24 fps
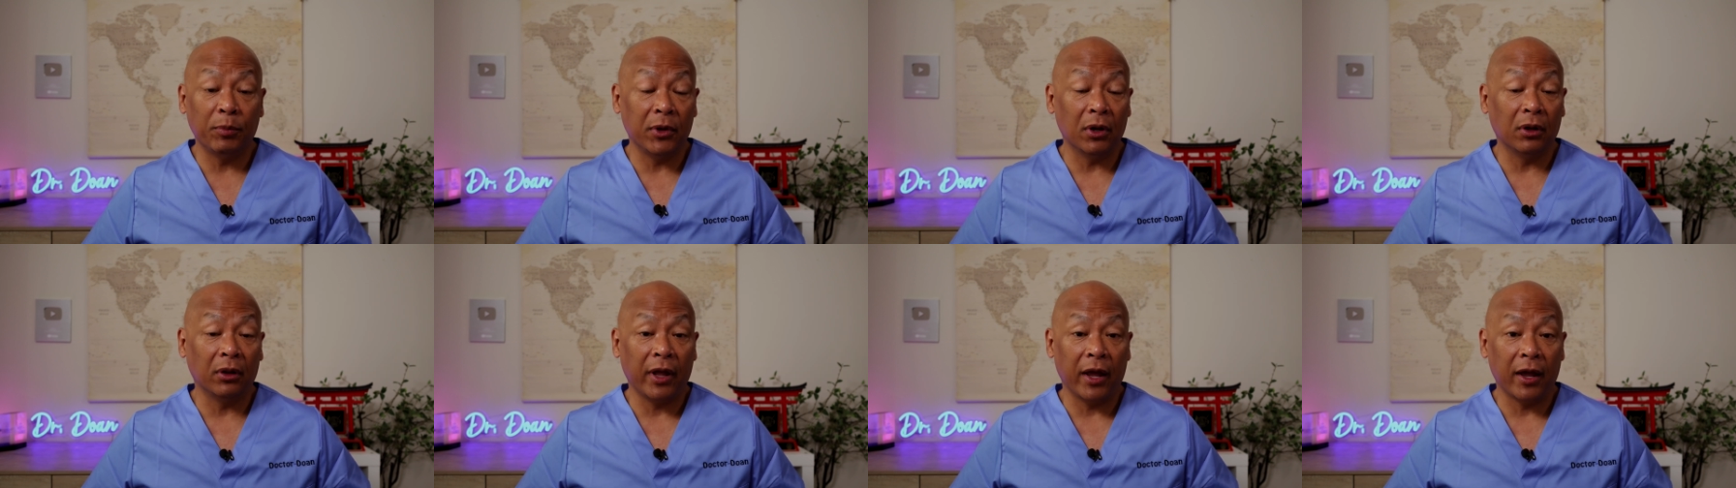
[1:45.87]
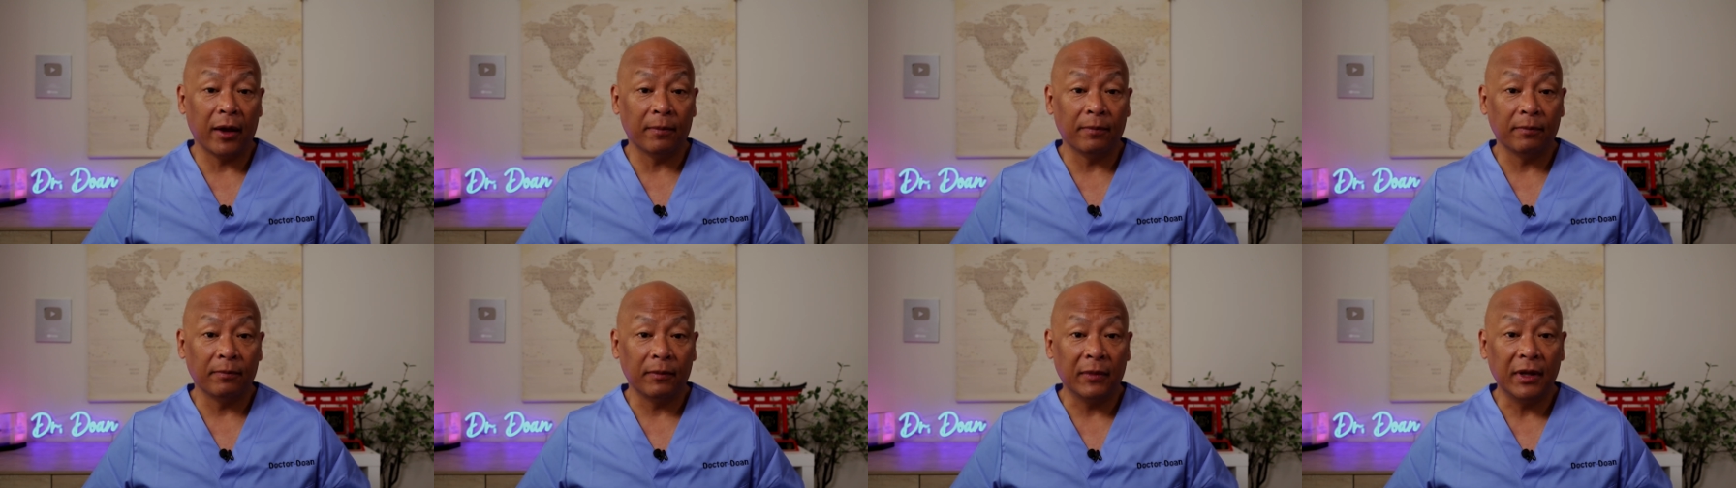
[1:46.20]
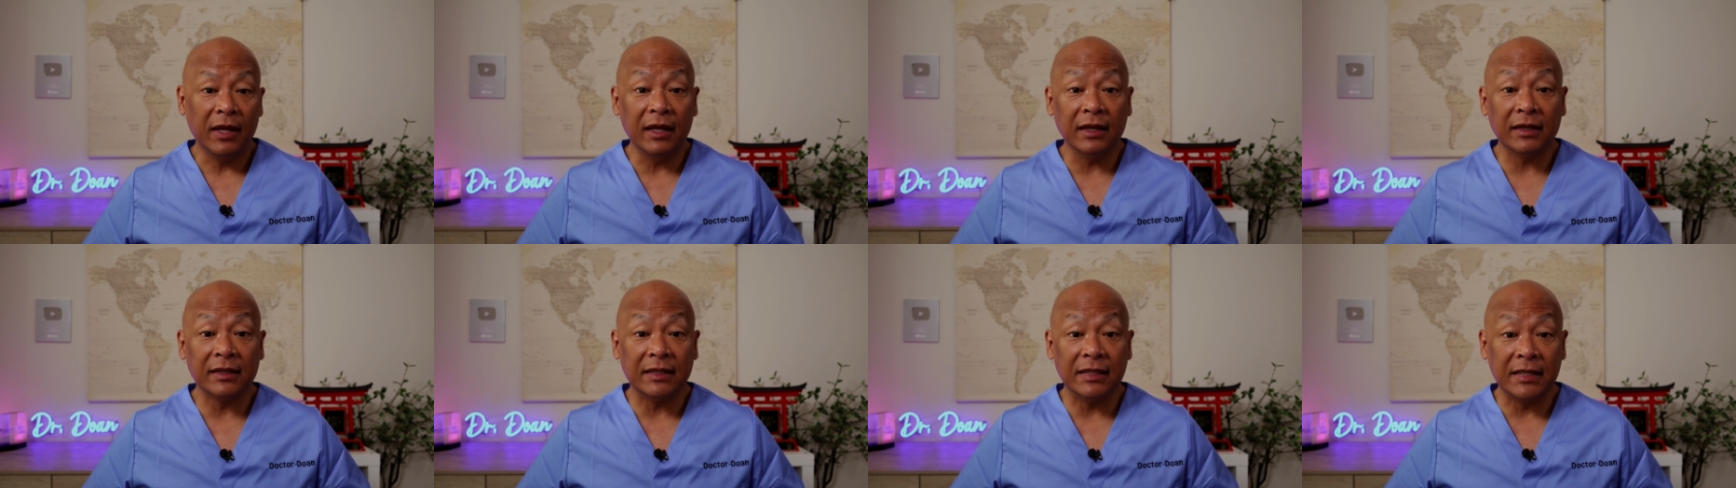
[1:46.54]
Milham.
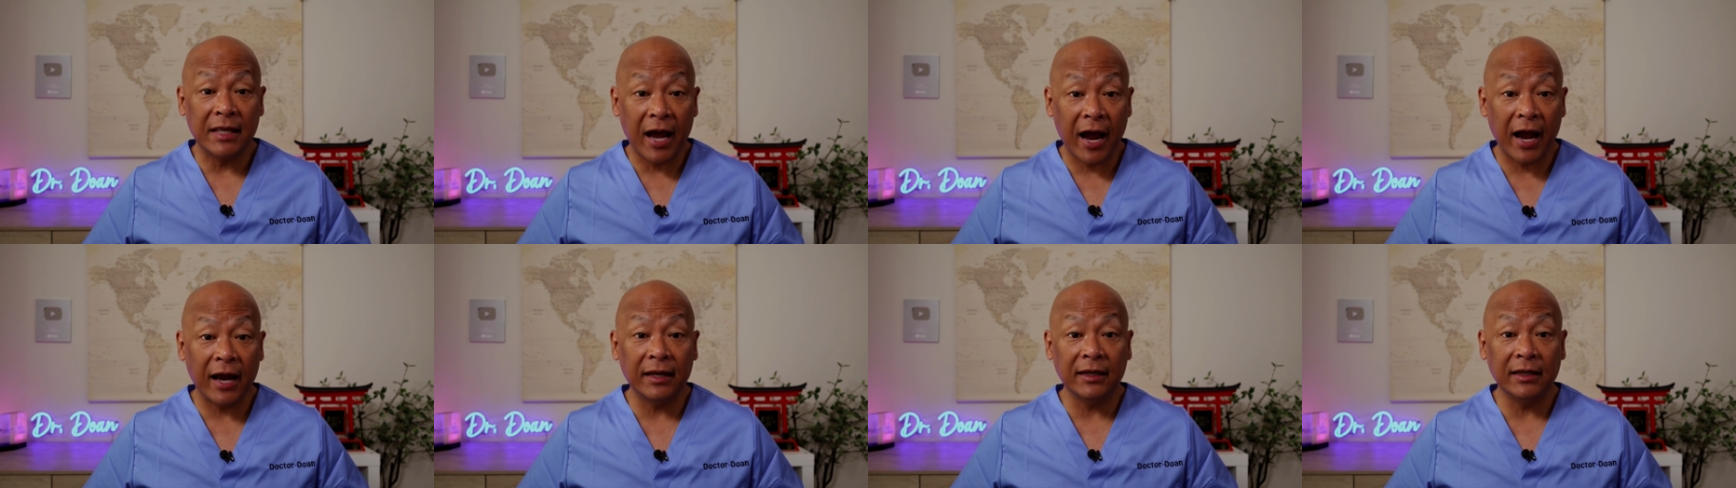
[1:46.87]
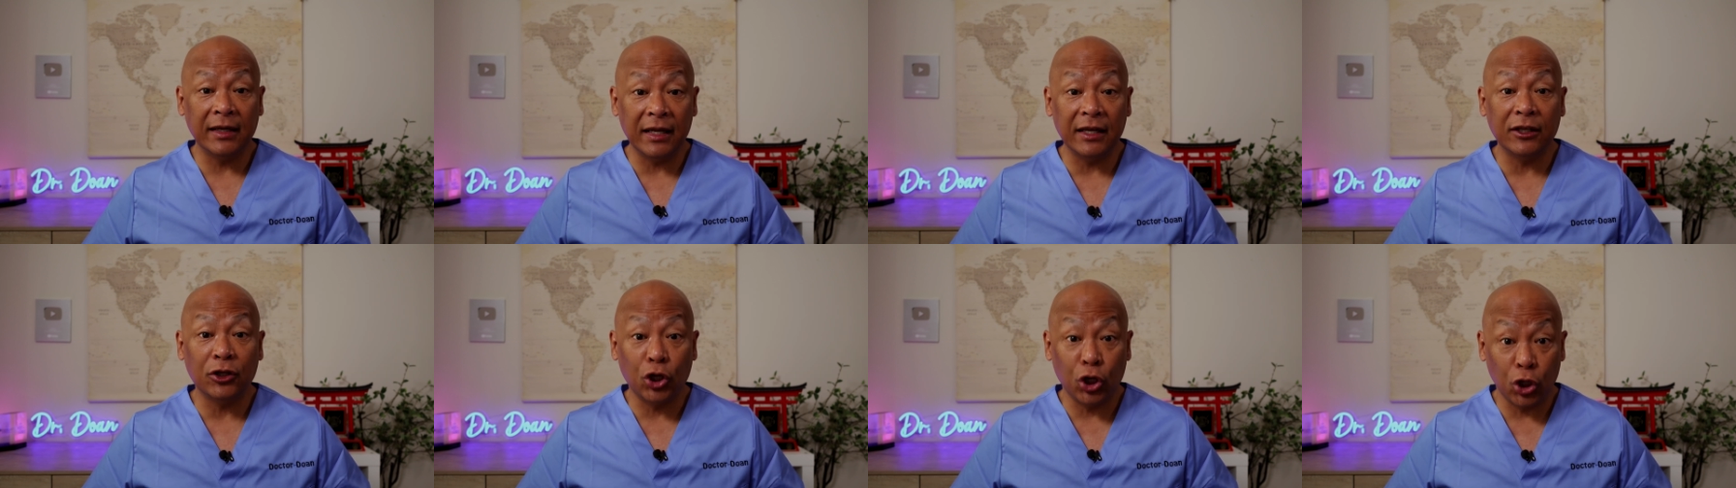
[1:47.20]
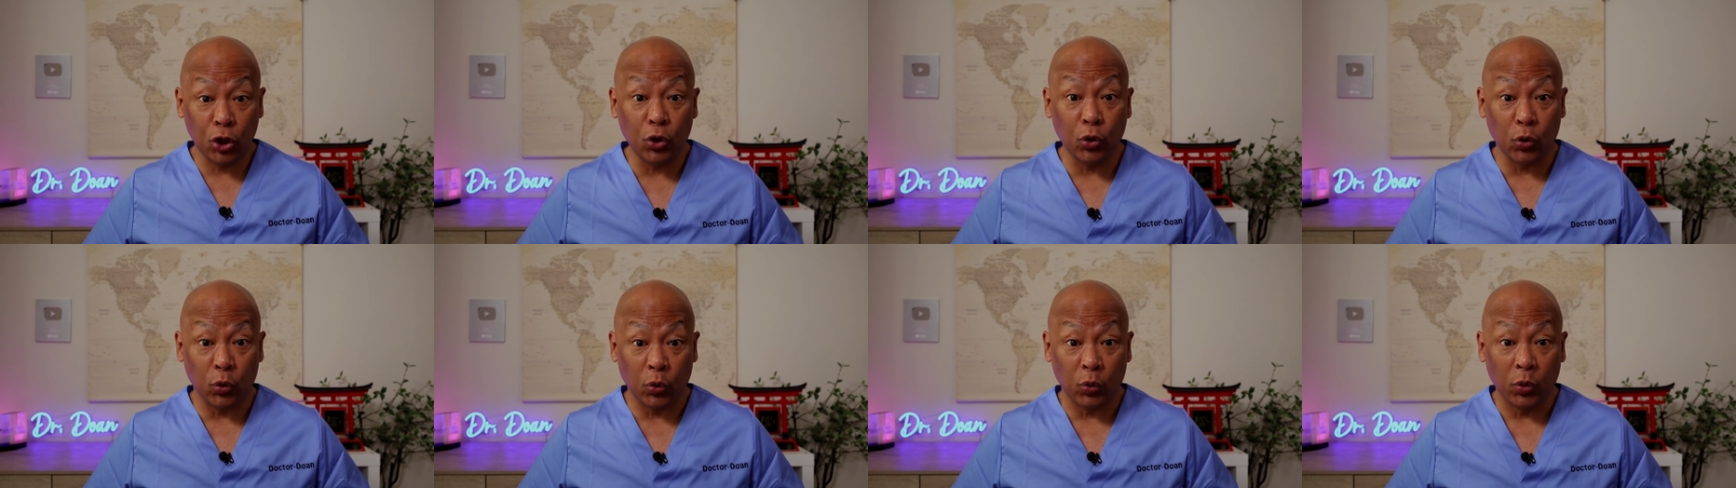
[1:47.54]
He is
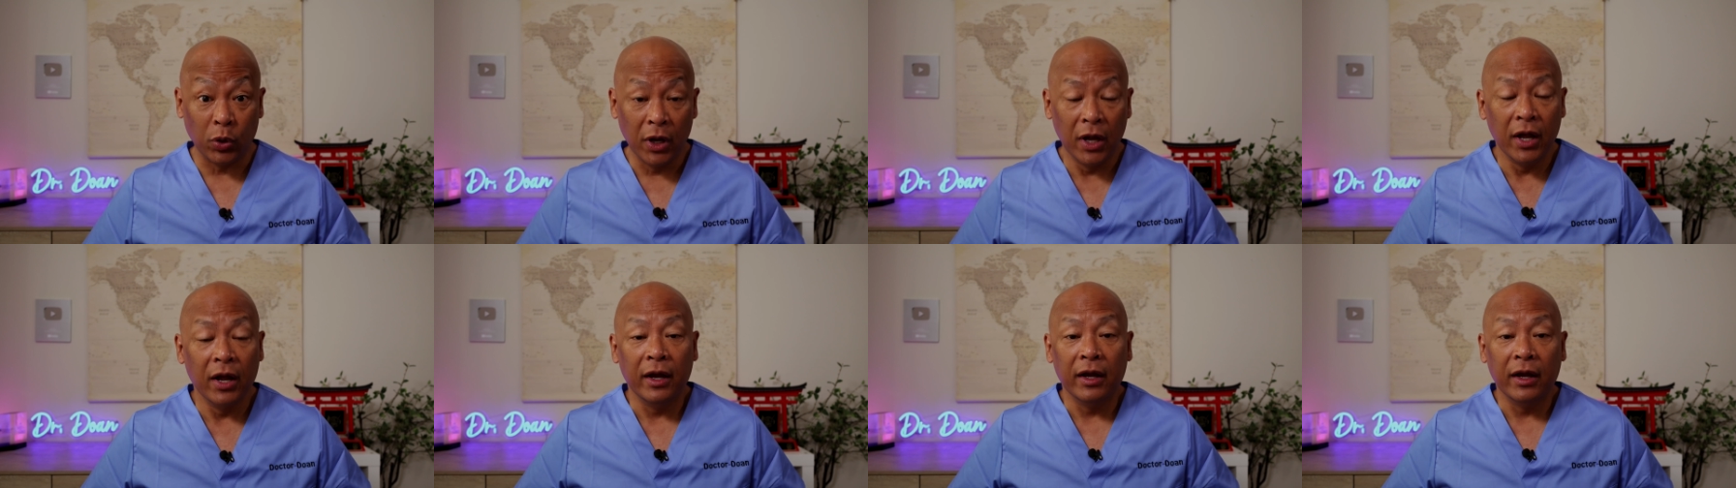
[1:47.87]
92.